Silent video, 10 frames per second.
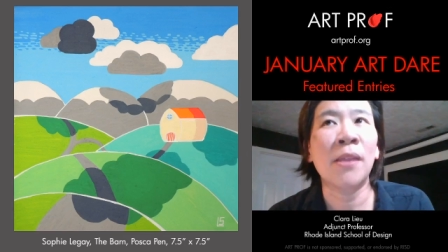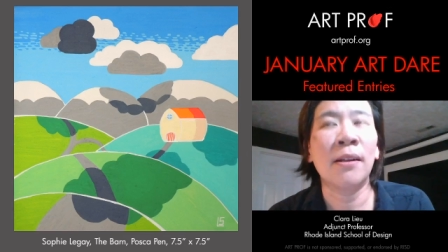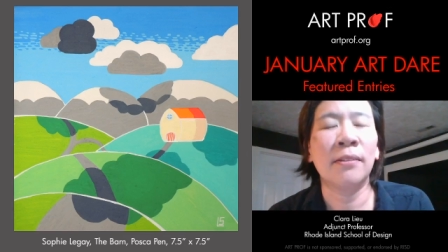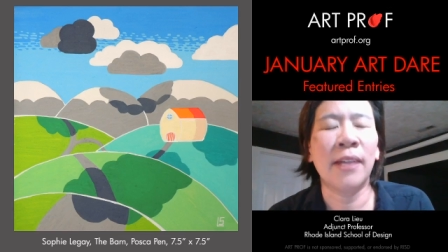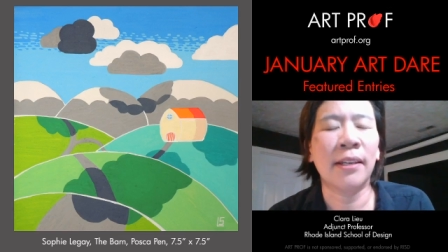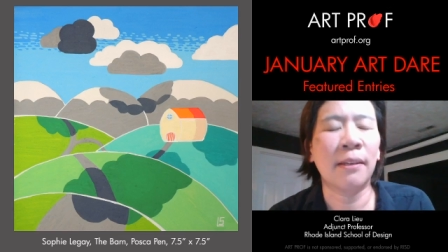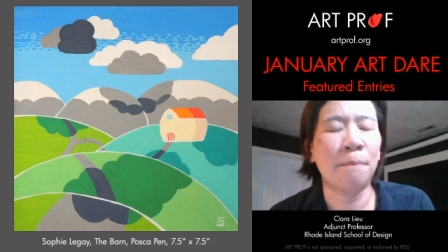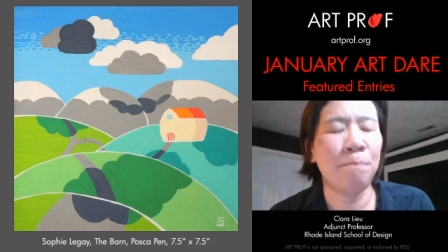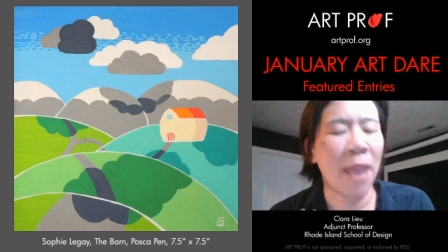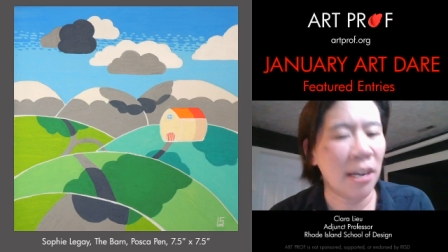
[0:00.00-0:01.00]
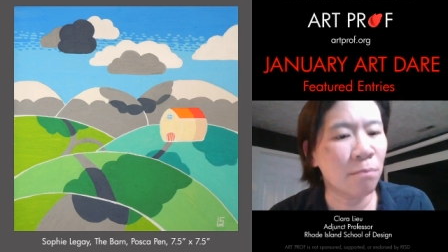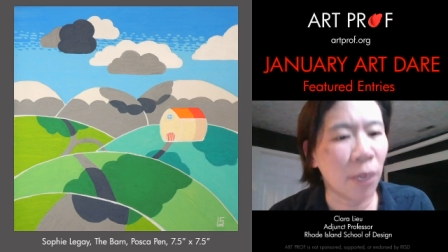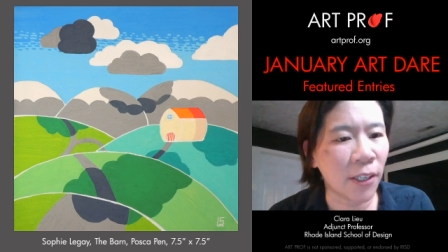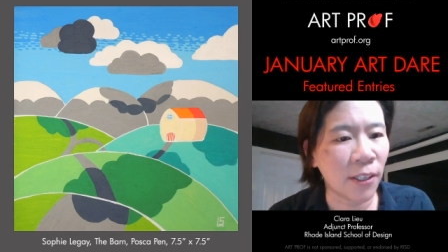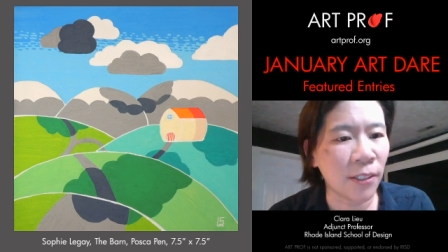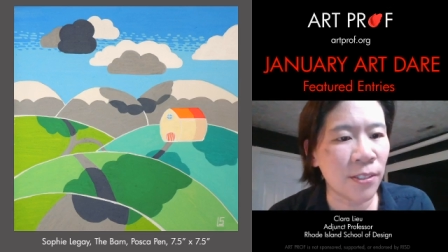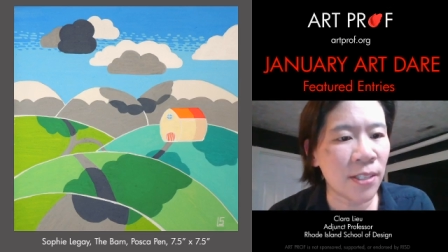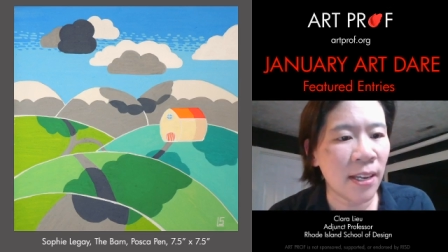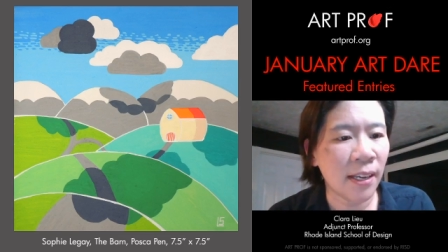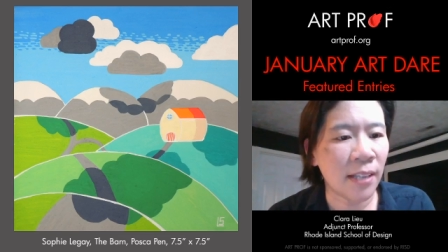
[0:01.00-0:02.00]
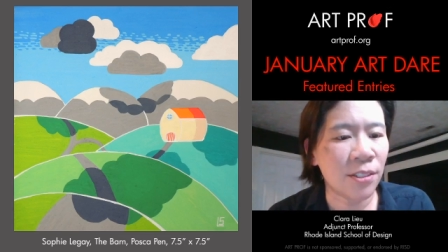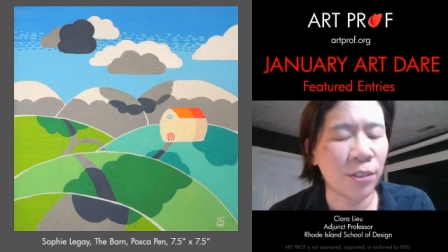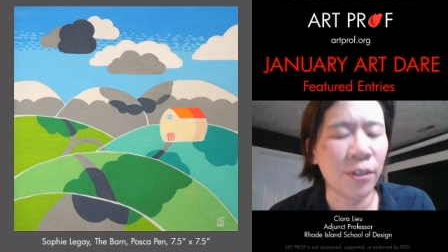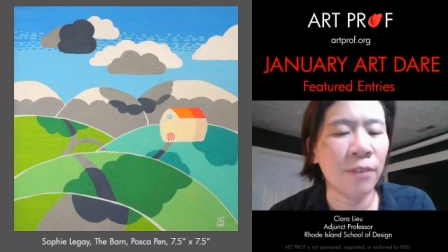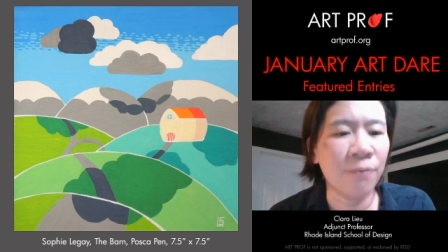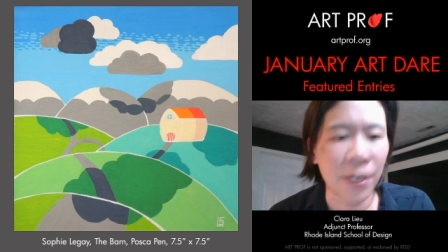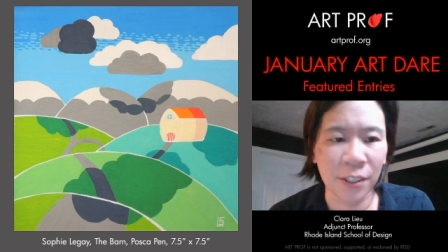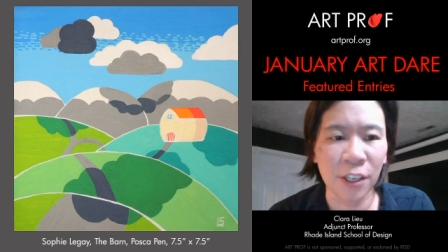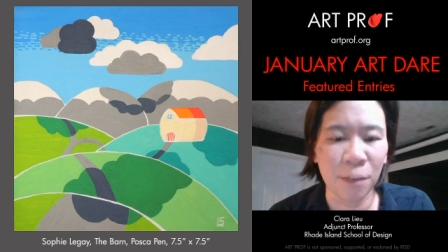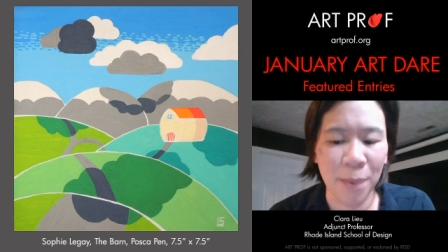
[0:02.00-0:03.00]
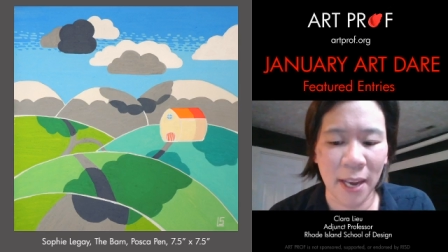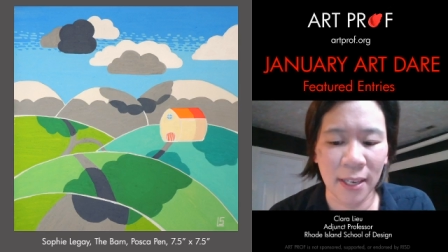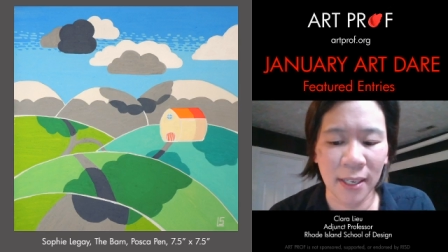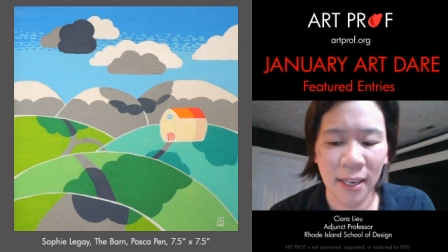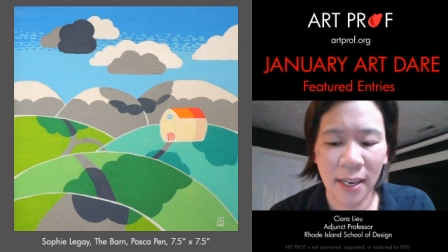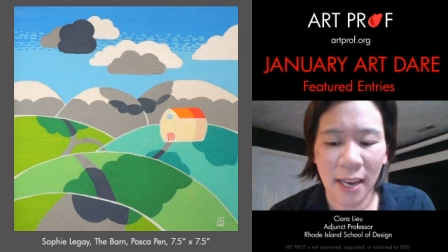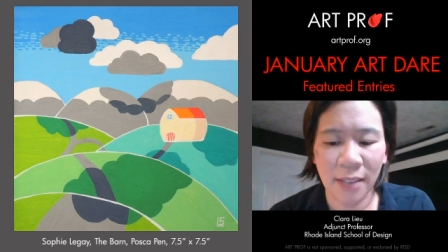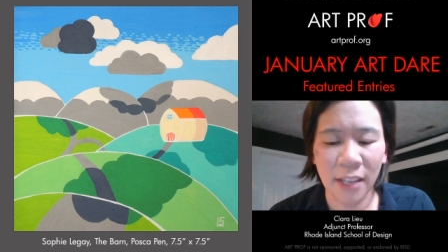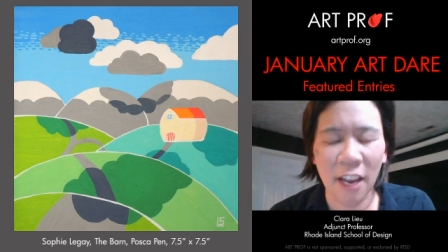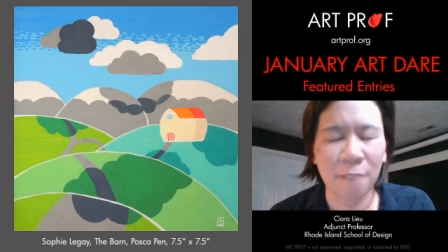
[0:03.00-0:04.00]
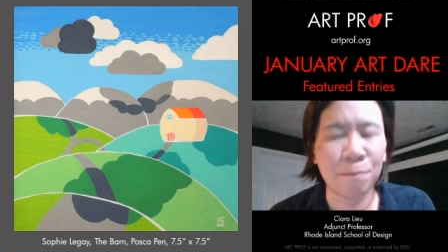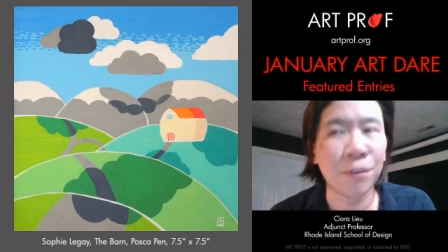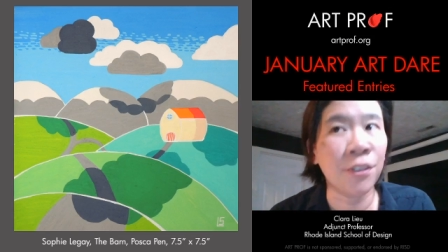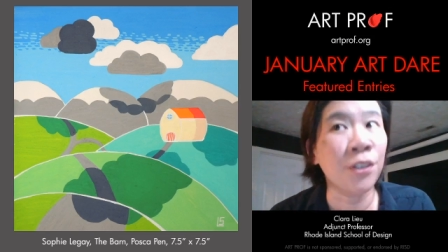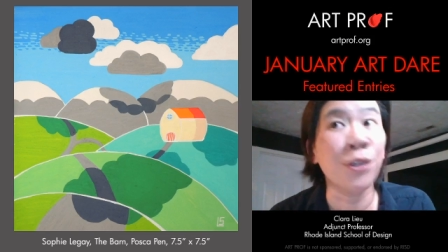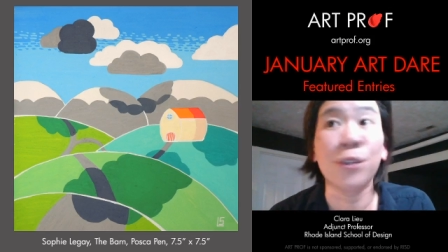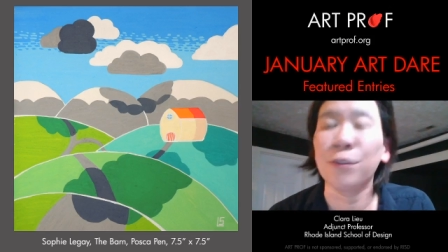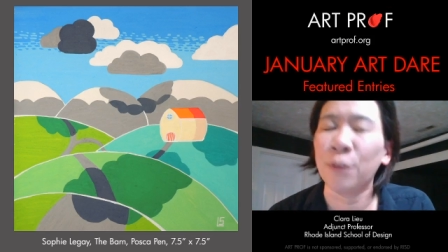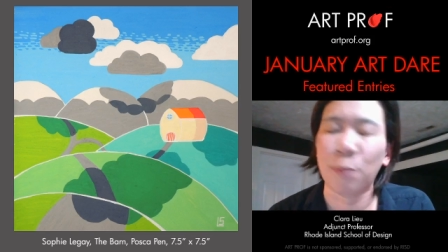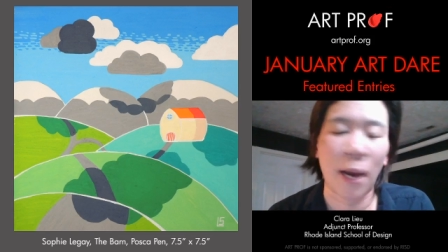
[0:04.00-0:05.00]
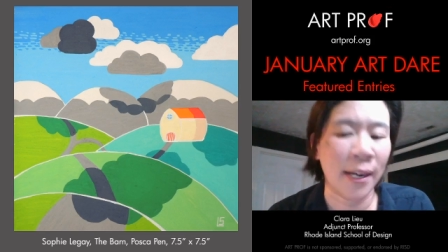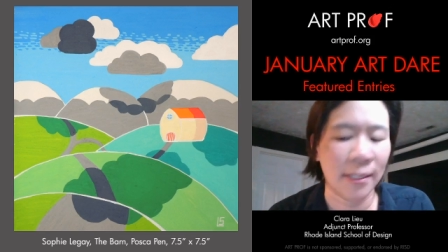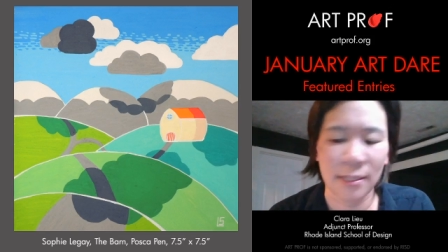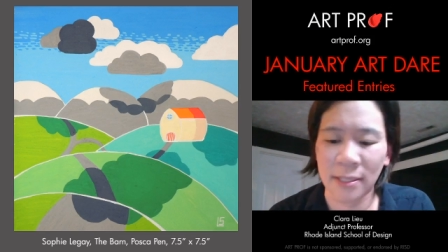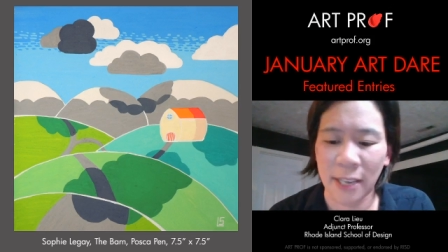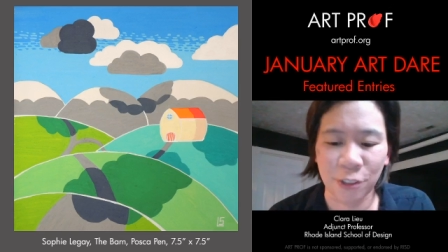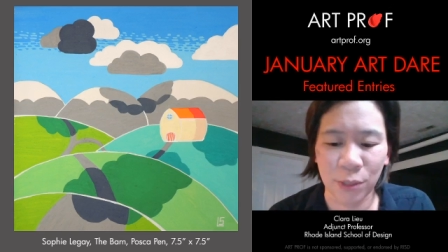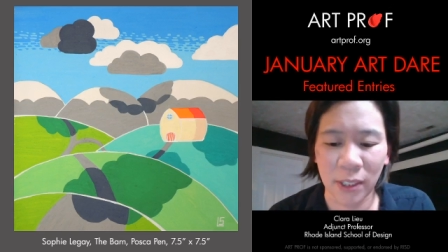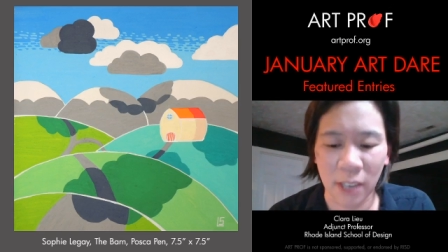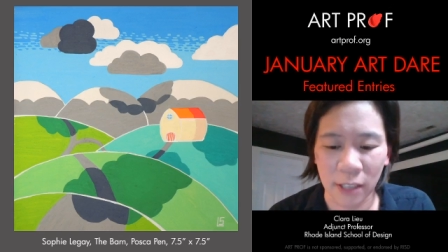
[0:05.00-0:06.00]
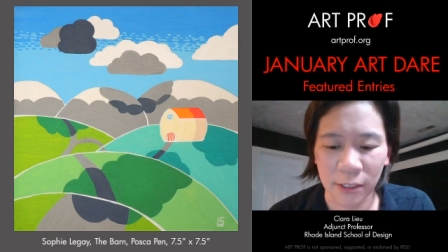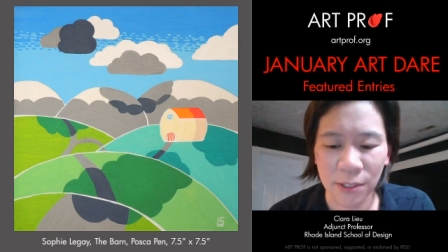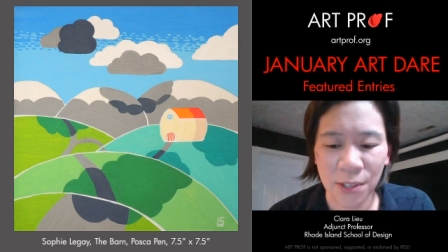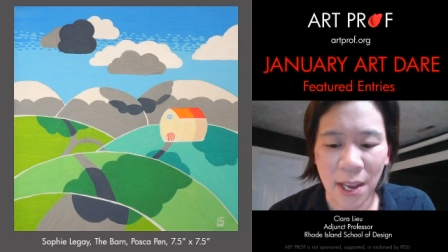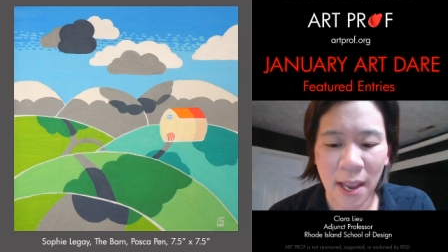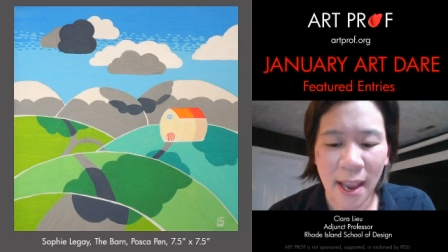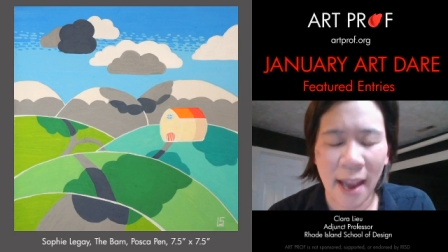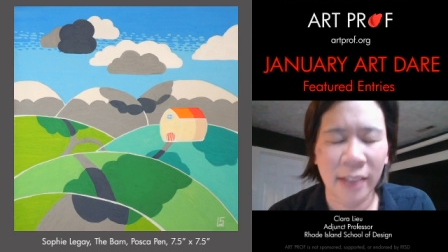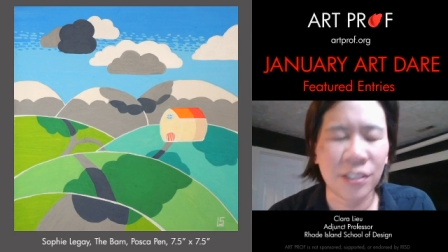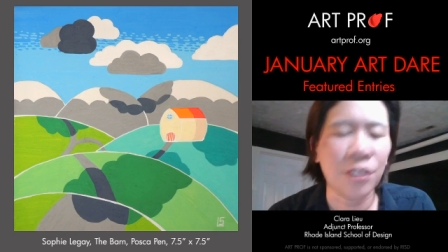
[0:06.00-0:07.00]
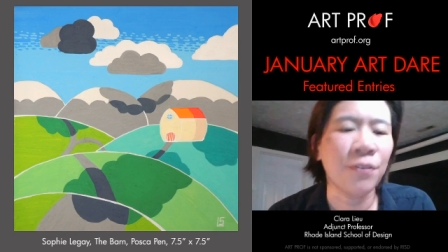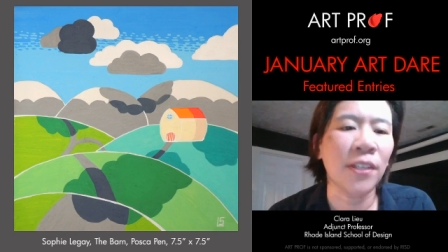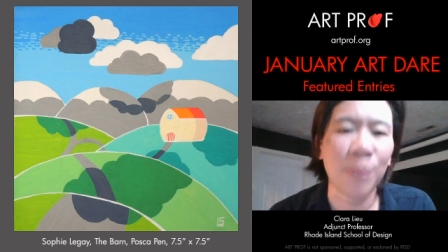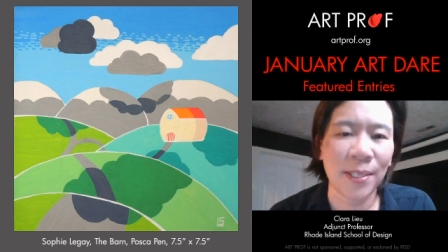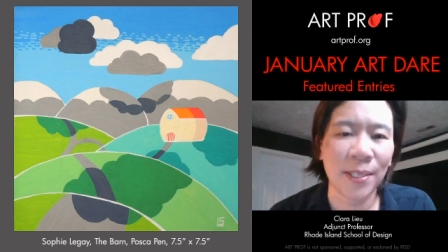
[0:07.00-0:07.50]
like paint markers. And so they're very opaque and they have beautiful, bright, saturated colors. And Sophie explains